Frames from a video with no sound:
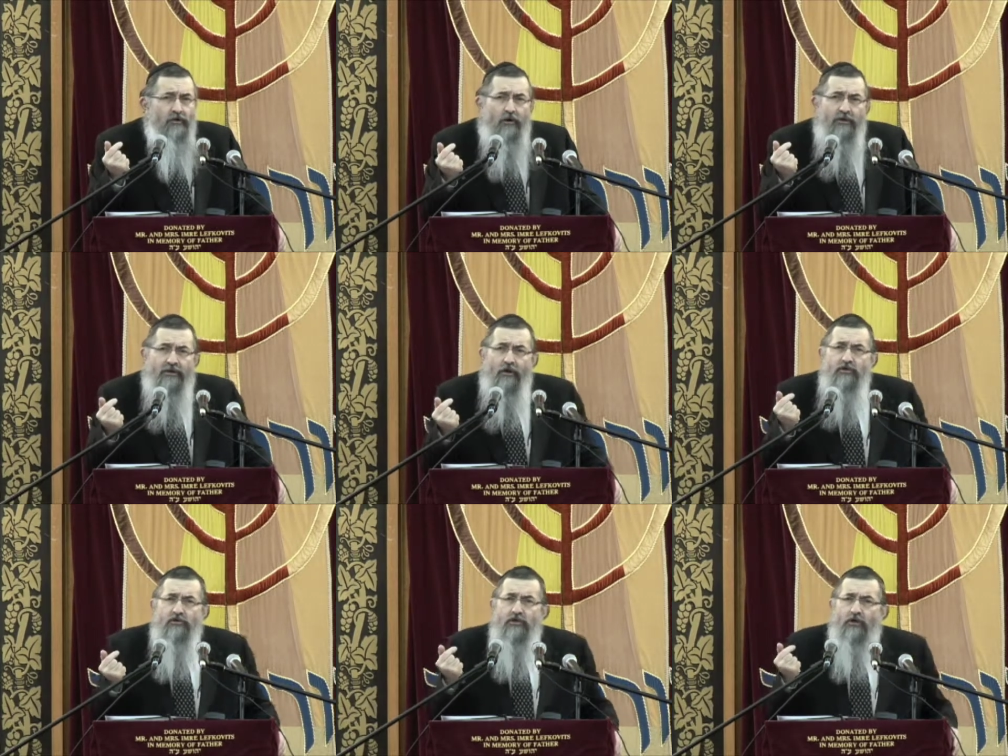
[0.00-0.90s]
you know, in
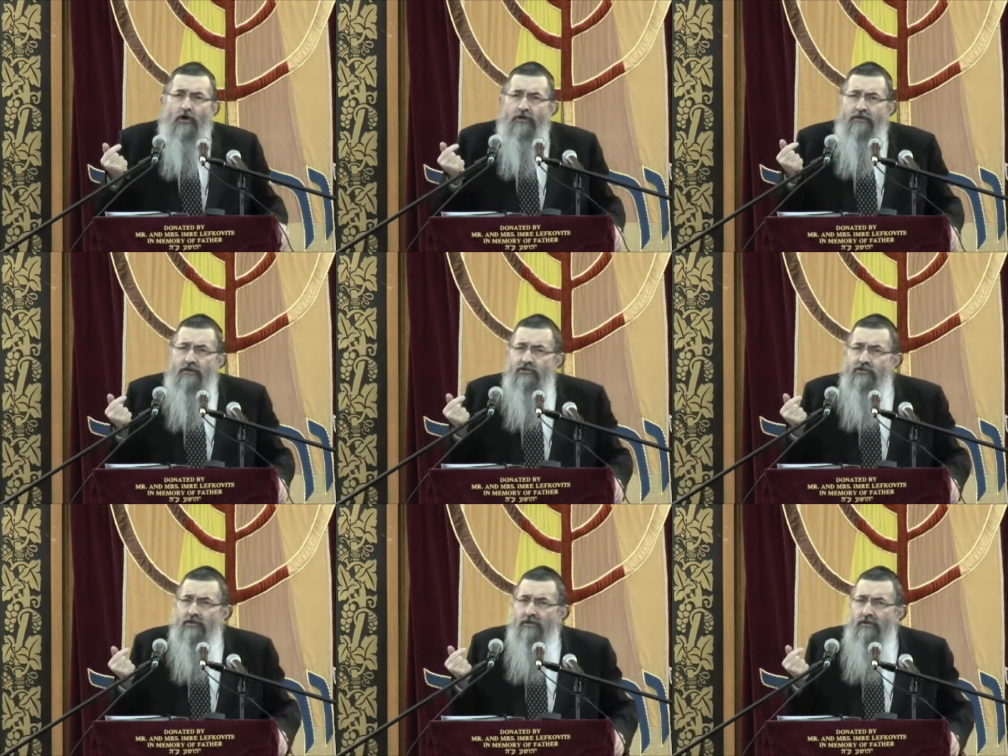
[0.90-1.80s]
Lashon
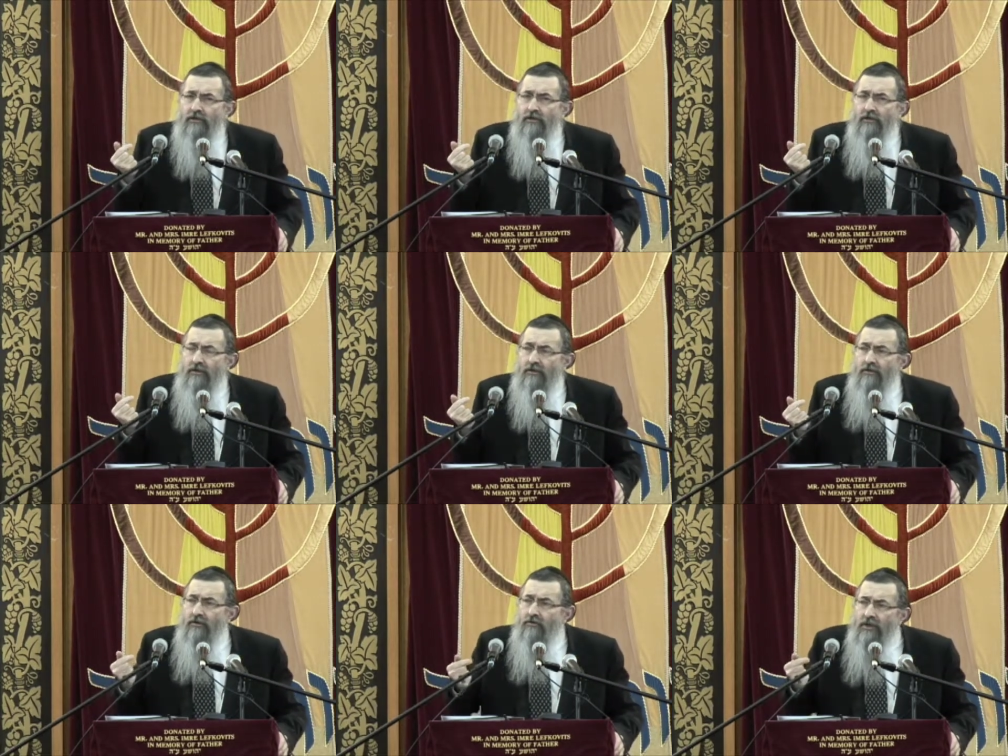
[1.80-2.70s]
Kodesh,
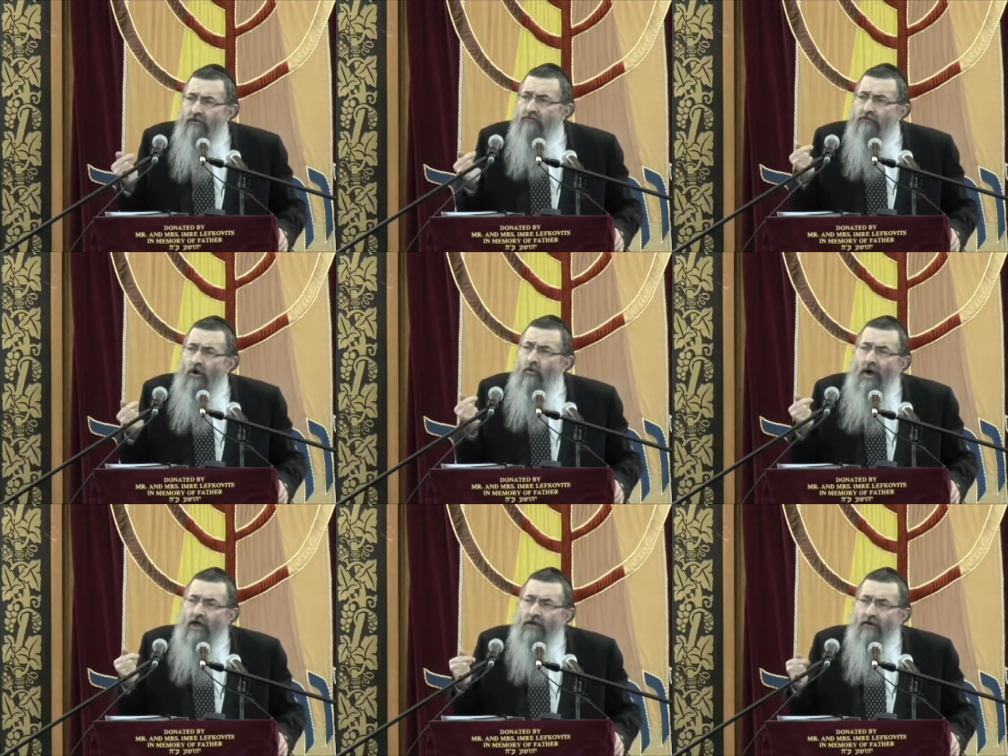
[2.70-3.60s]
there is no
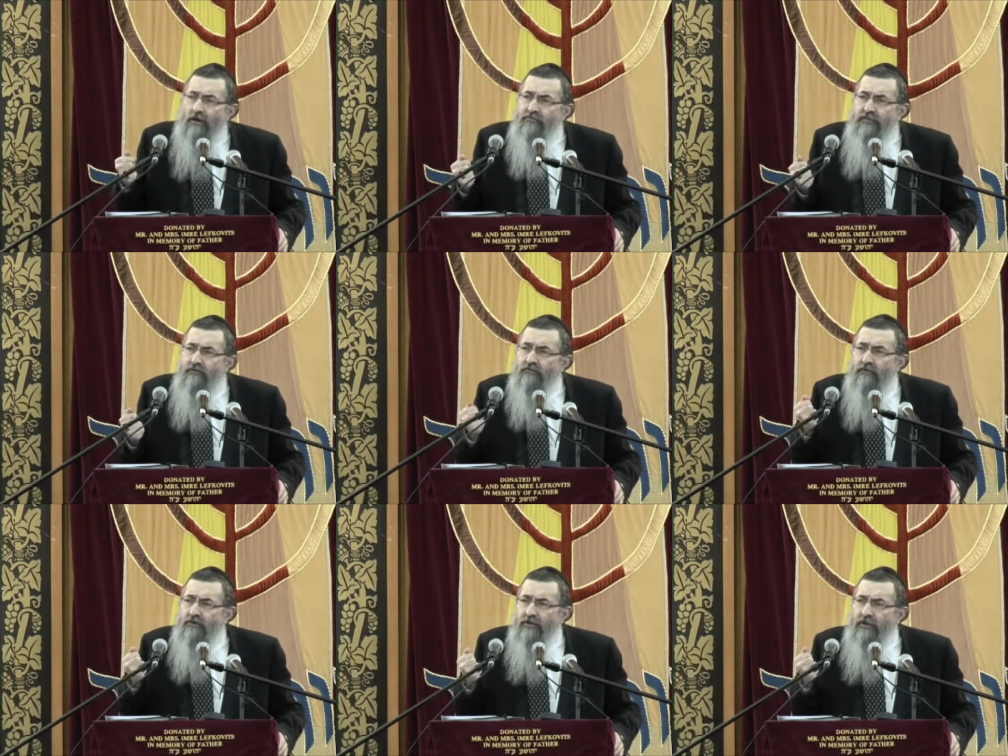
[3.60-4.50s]
way of
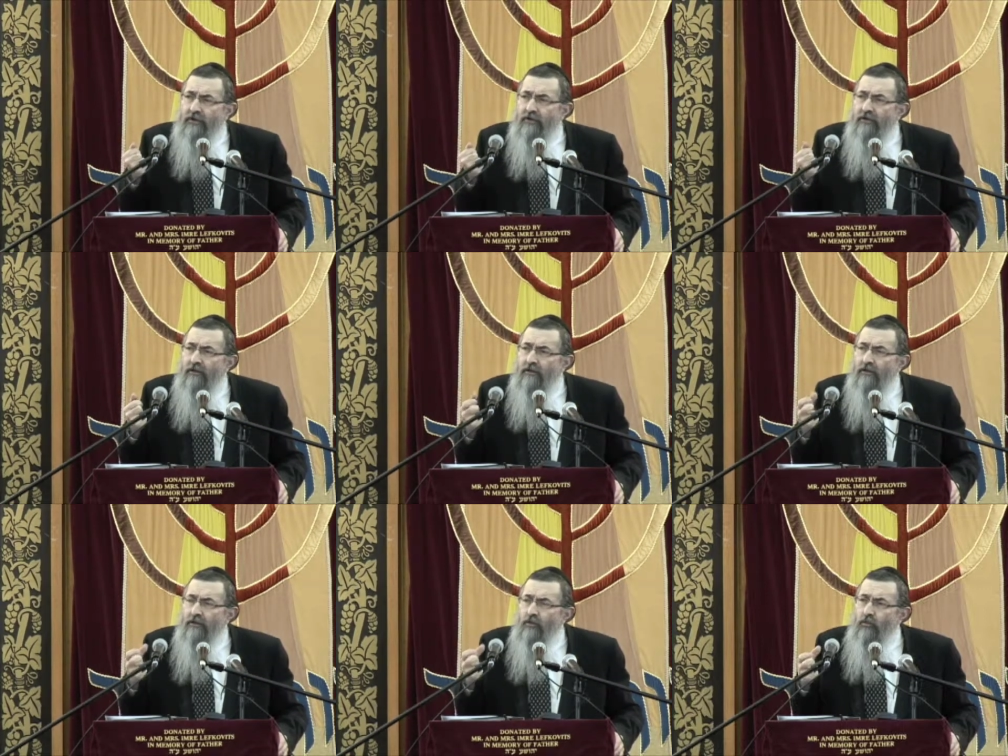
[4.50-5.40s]
discerning
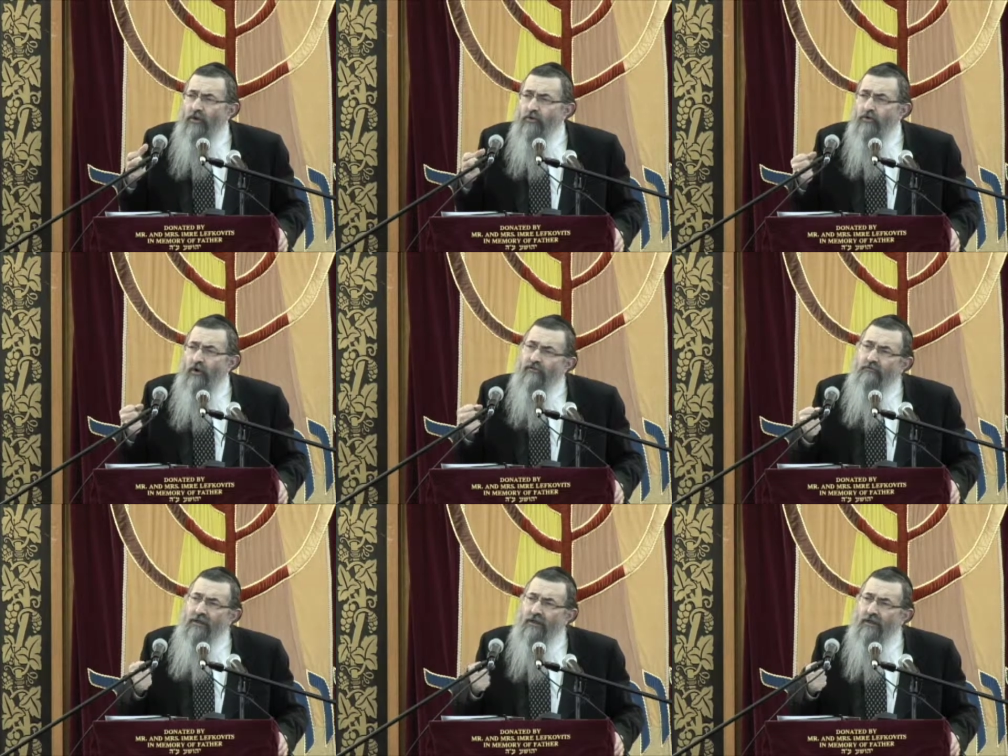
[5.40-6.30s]
whether you are
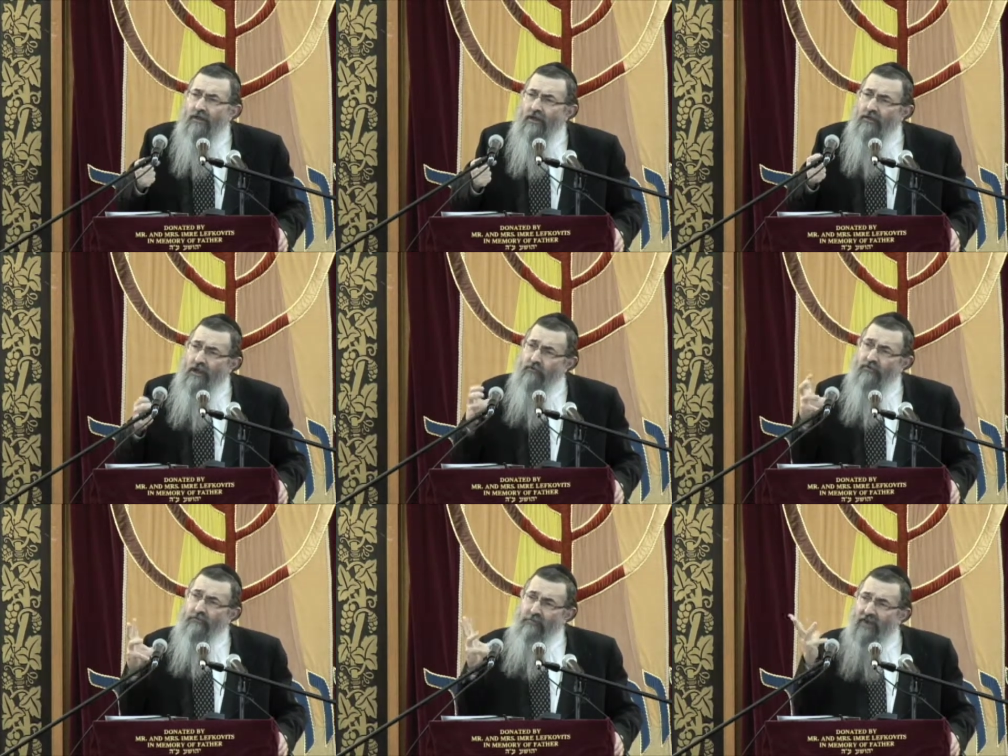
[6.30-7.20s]
speaking in a
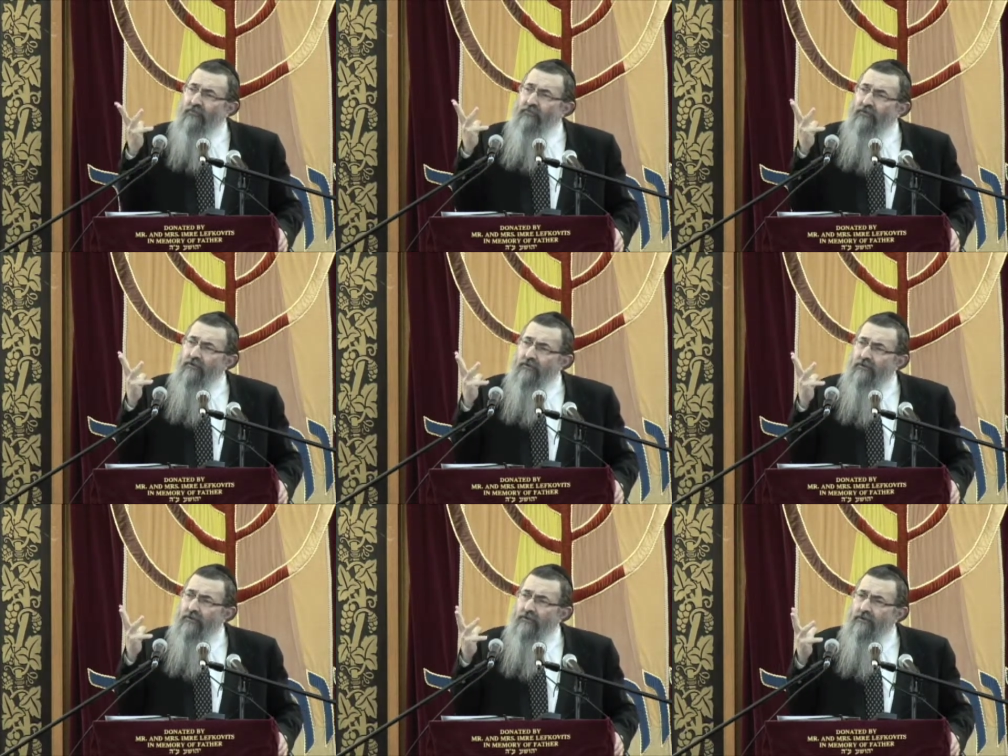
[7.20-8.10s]
respectful
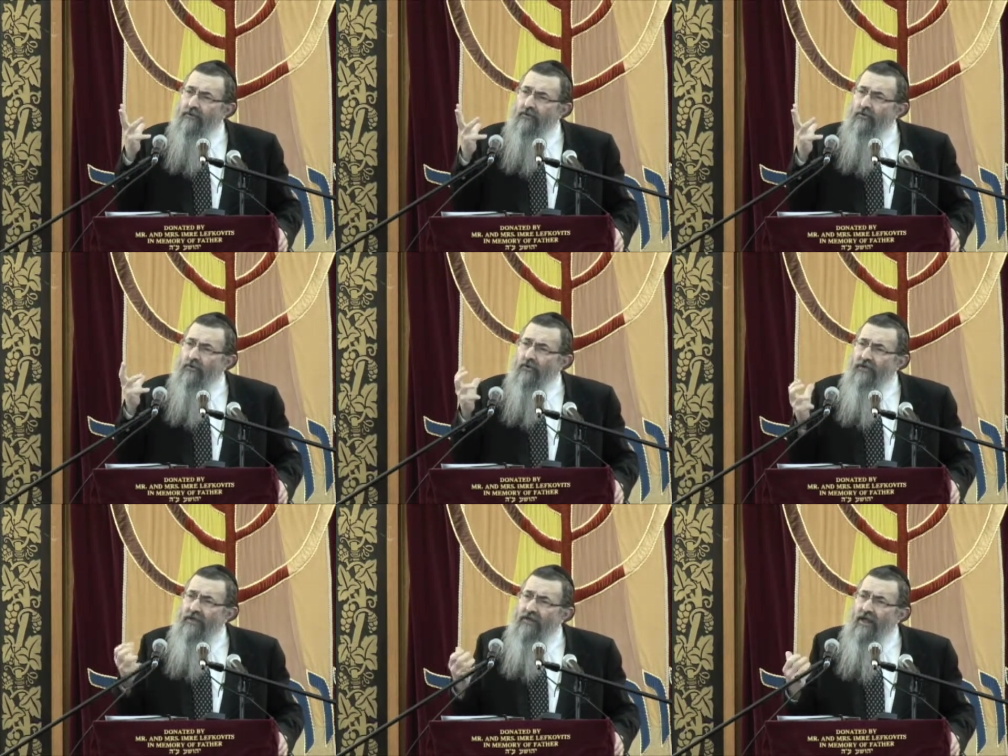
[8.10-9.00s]
or
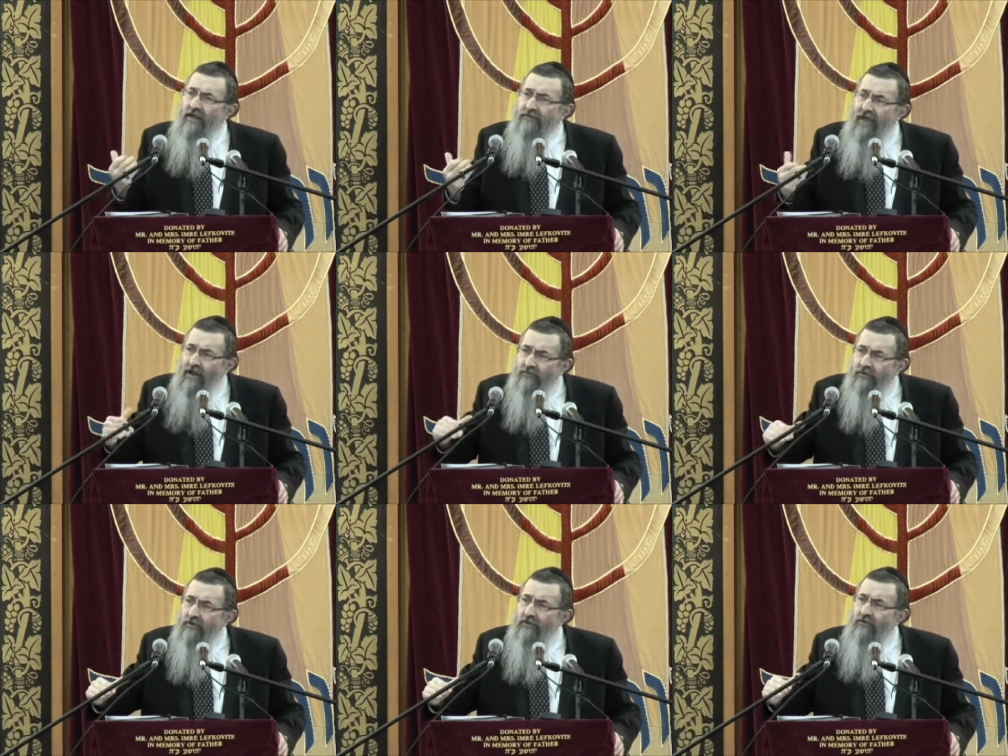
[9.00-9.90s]
in a
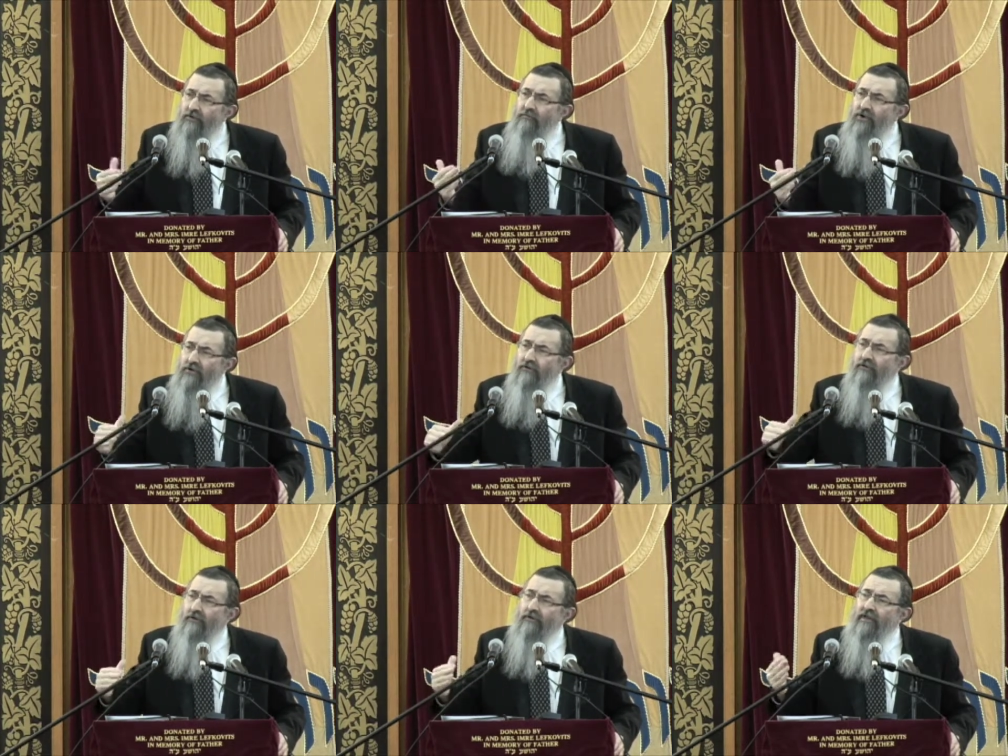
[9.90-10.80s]
down-to-earth
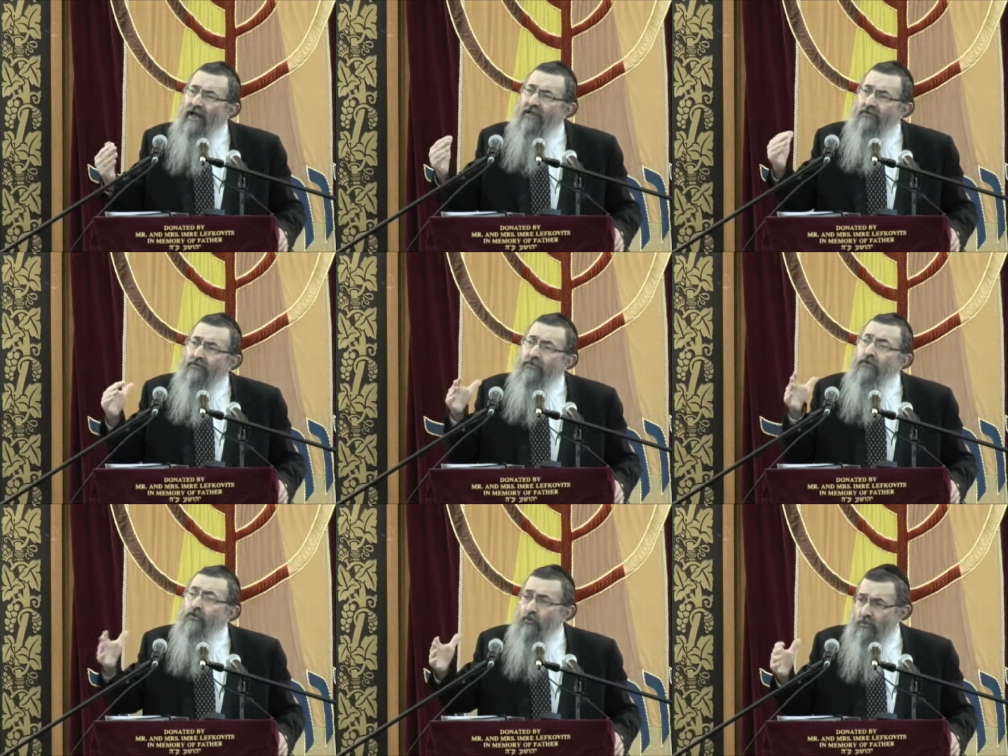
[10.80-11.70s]
personal kind of
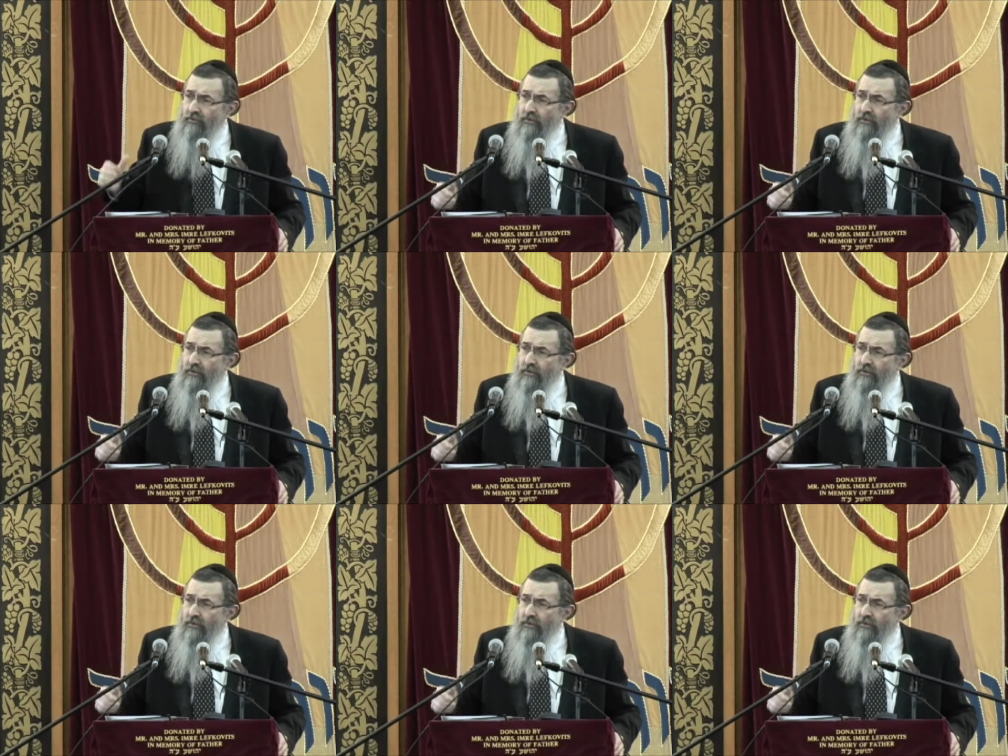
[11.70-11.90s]
you,